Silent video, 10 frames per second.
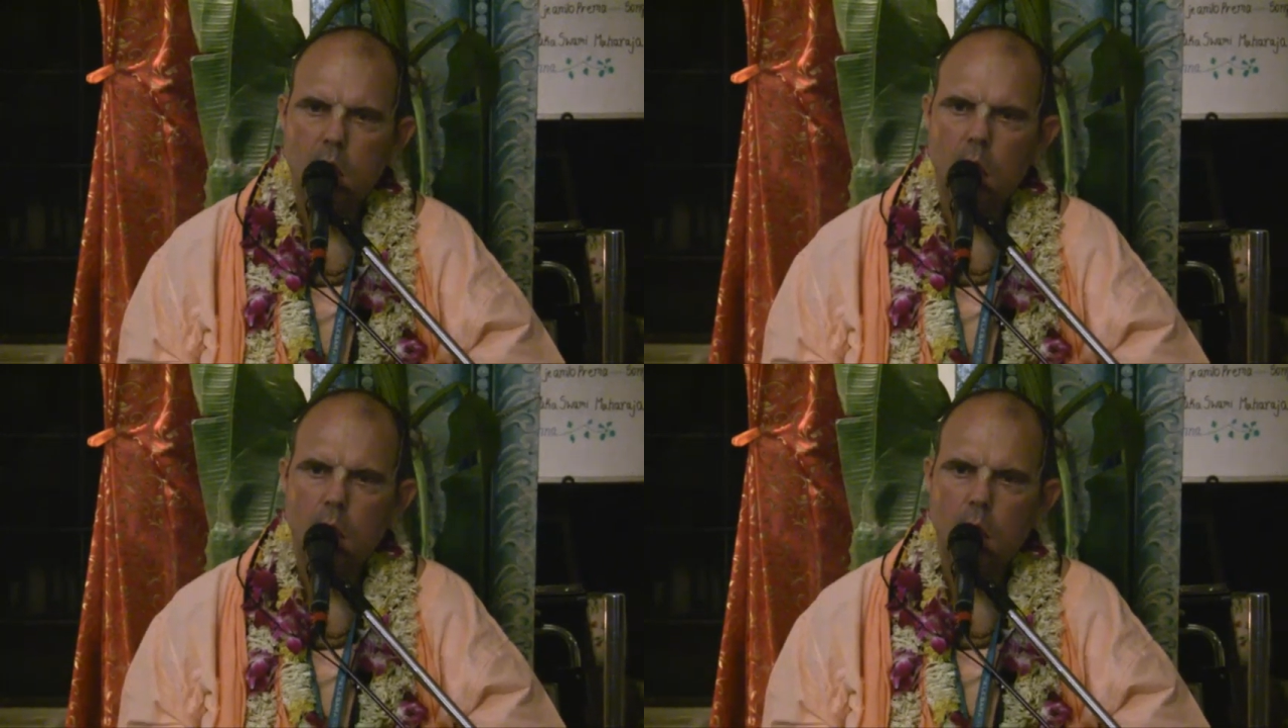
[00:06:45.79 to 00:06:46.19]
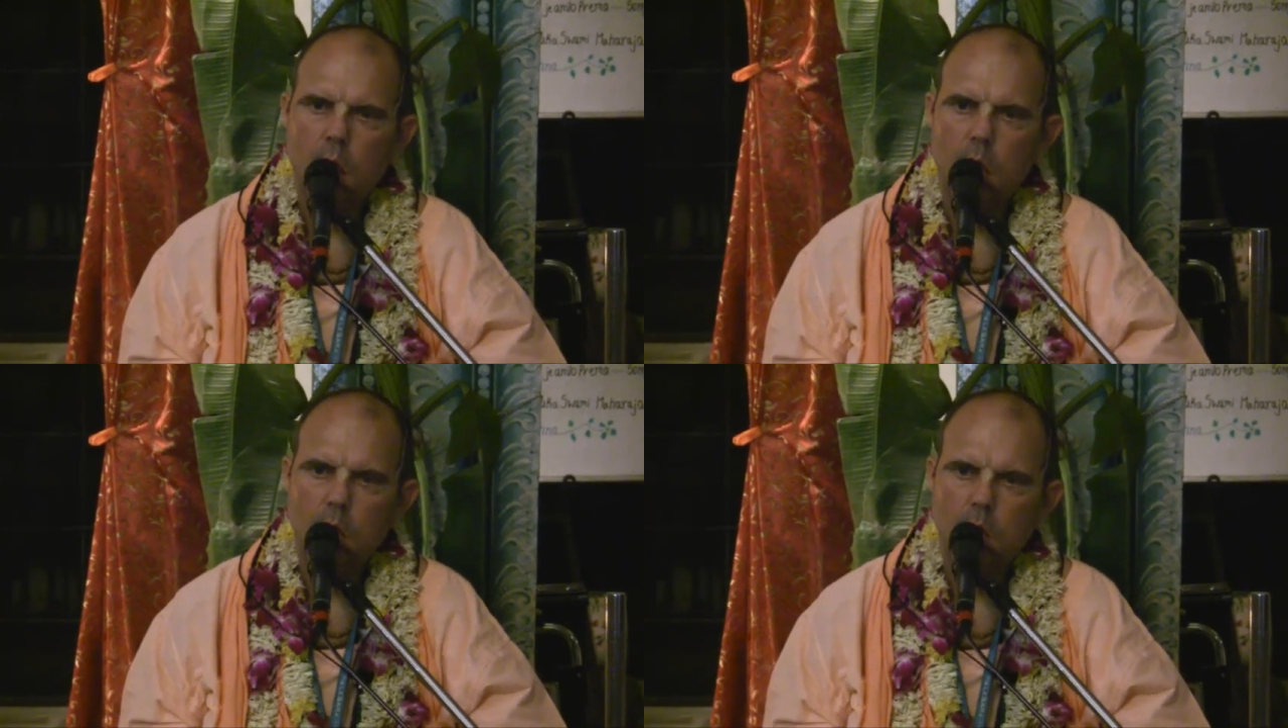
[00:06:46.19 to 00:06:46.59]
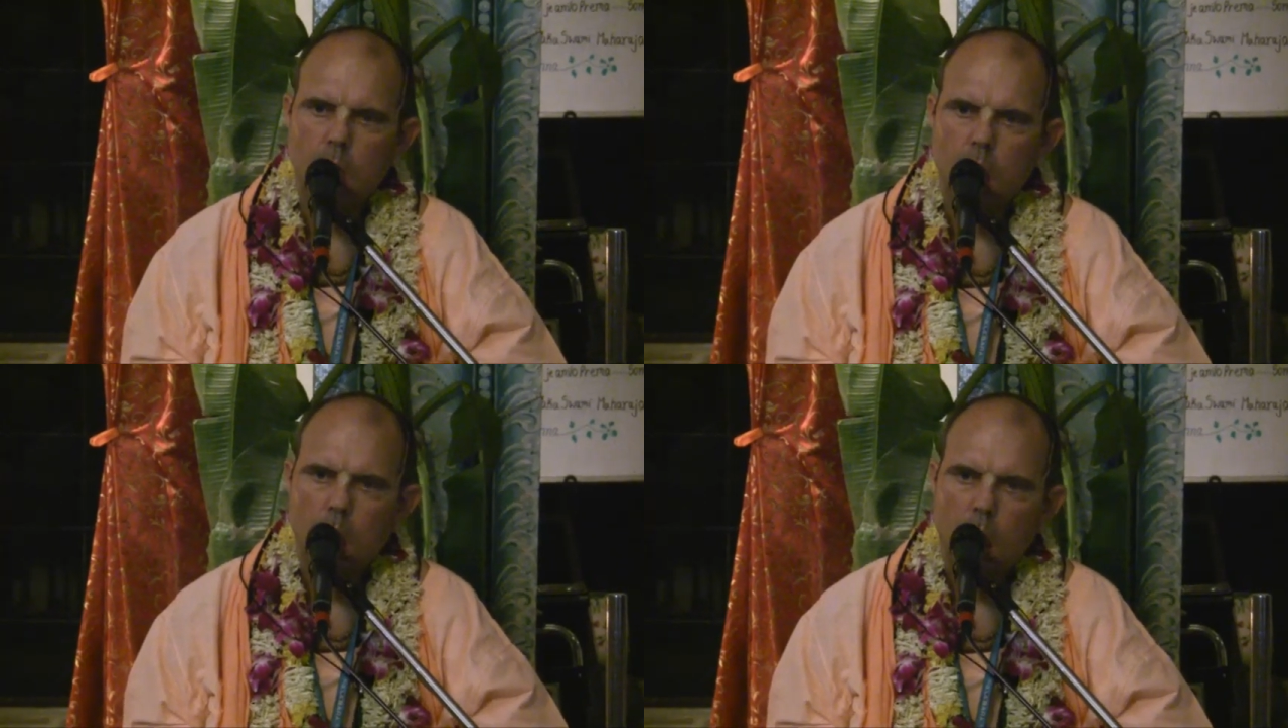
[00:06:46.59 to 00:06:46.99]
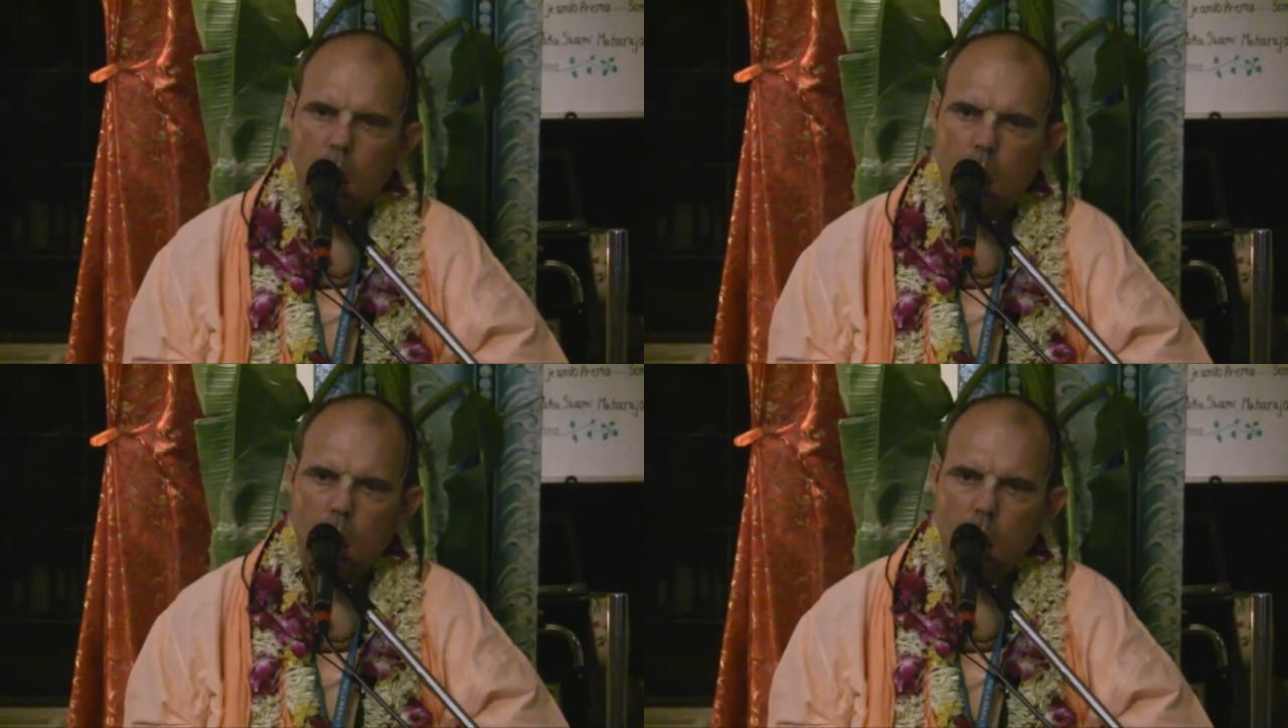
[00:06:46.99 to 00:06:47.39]
Prabhupada
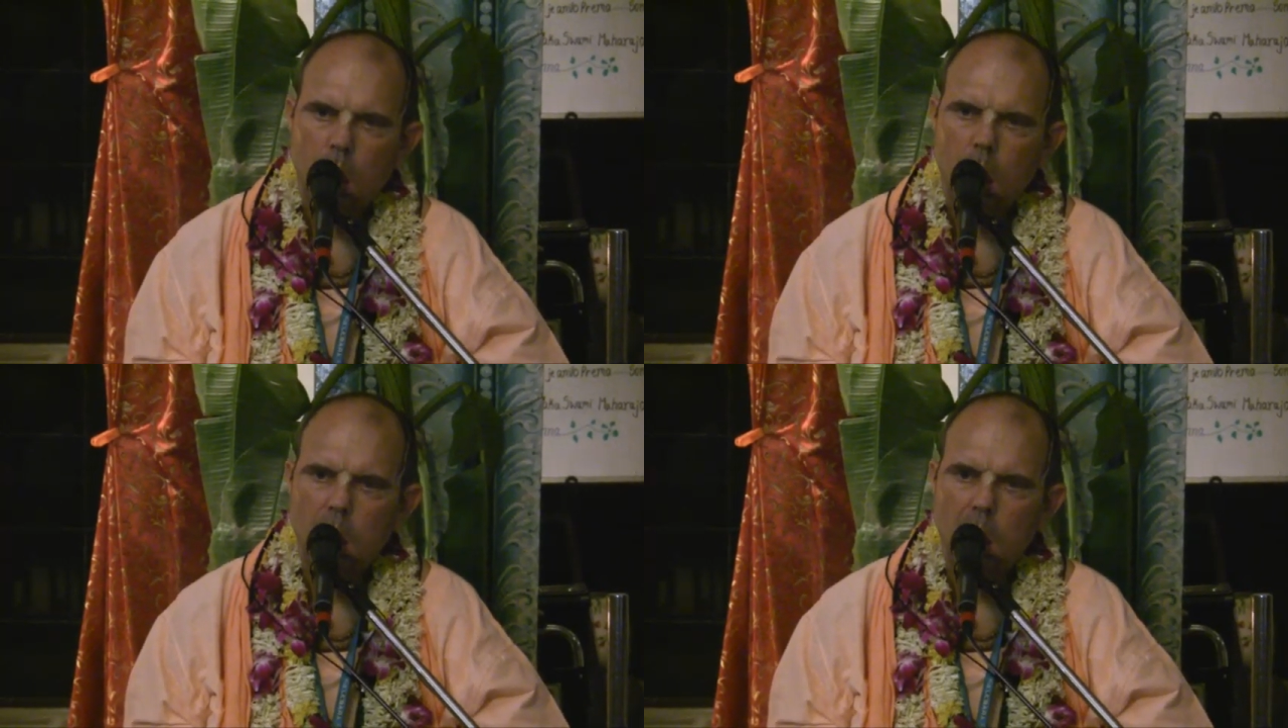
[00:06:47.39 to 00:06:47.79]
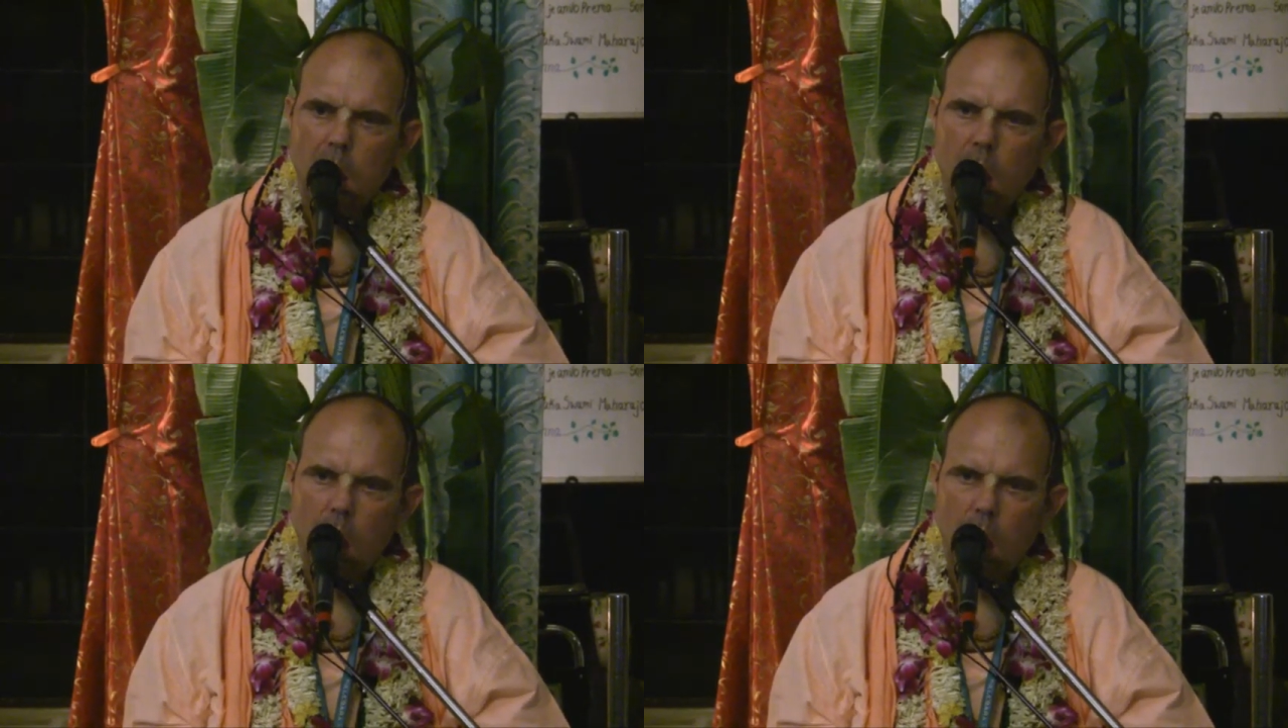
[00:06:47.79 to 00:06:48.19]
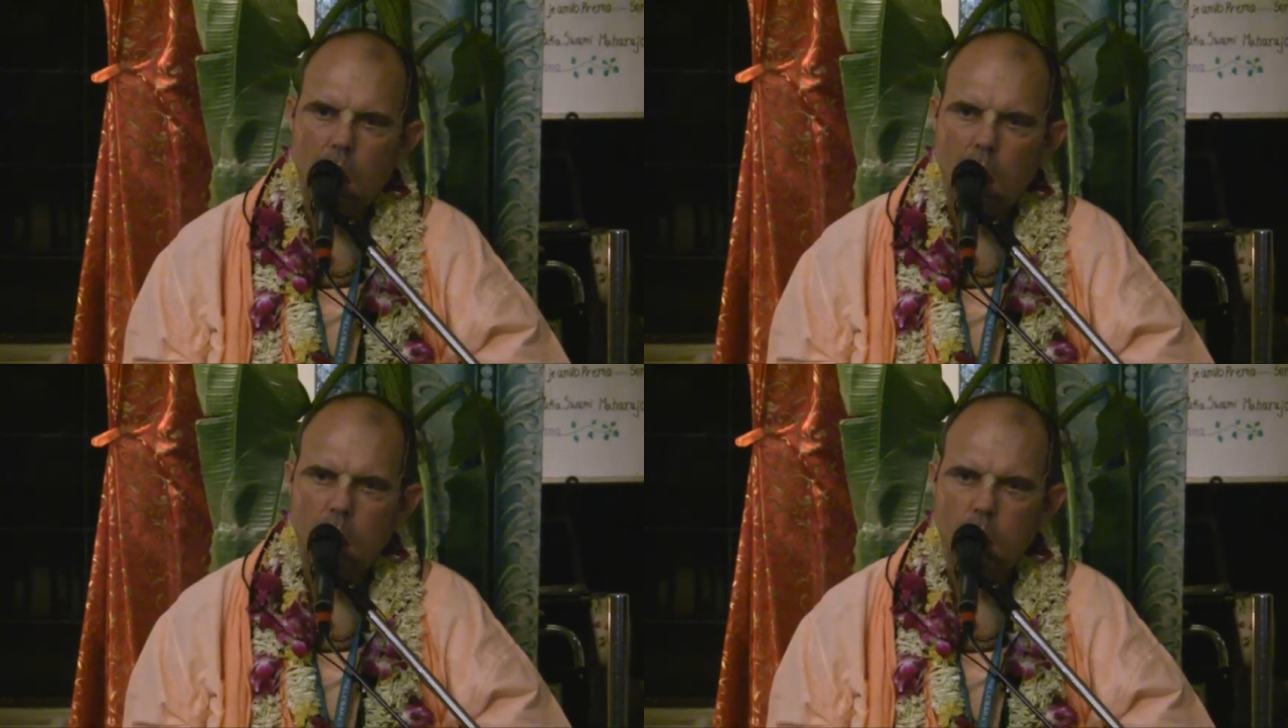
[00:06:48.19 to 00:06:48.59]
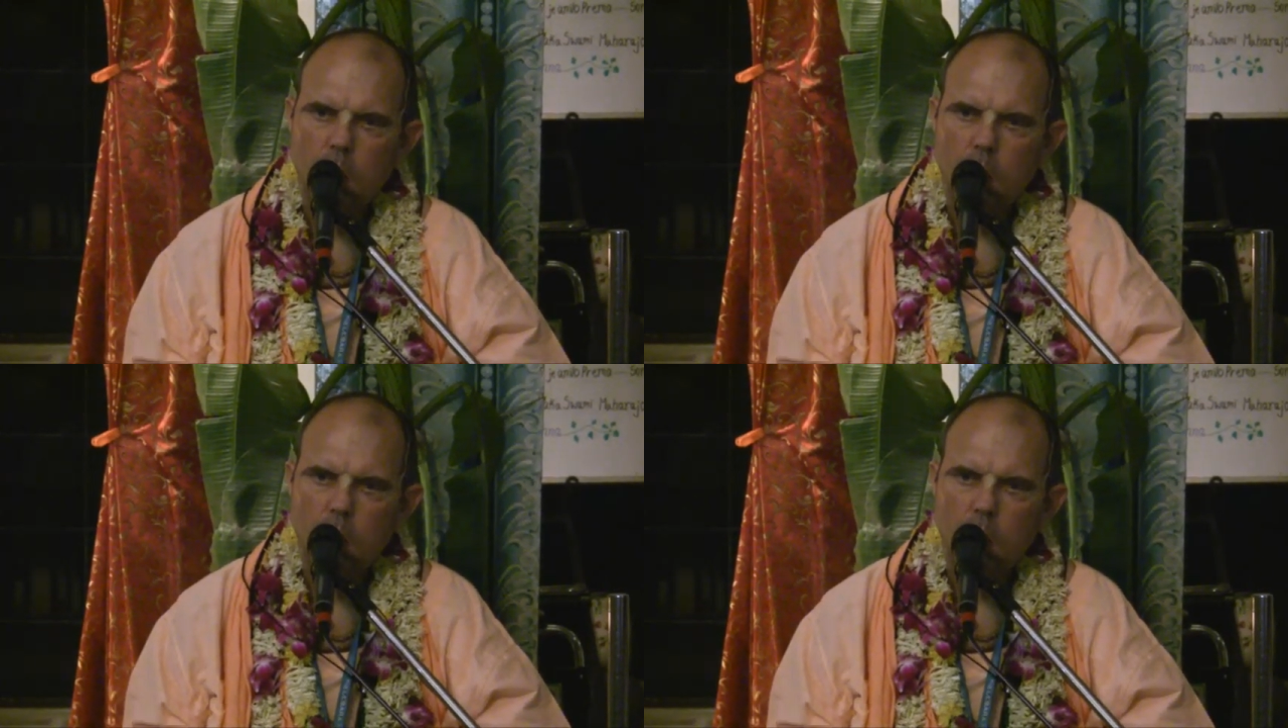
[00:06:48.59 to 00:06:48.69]
was if he could